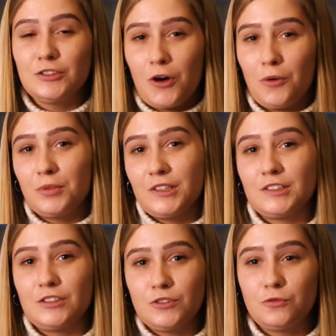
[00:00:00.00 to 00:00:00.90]

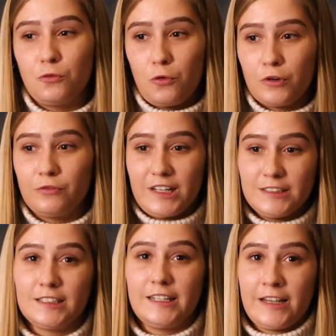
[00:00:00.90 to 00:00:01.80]
complexes for
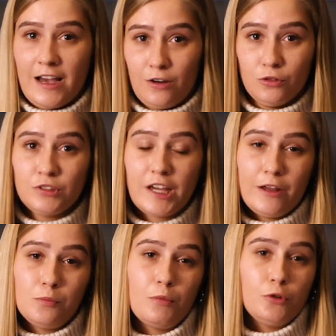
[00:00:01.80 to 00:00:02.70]
renting out,
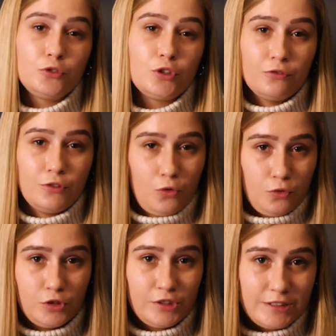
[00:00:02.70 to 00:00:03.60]
and most of the
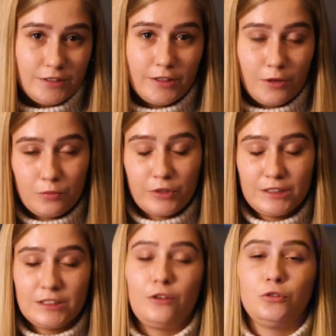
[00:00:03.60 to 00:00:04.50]
owners in them
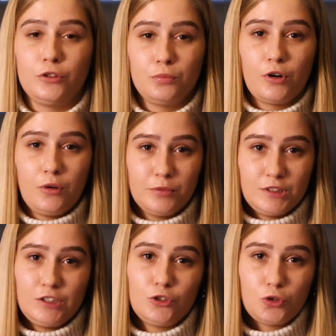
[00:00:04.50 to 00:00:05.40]
rent out their
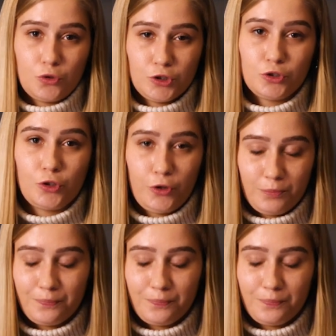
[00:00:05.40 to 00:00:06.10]
property short term.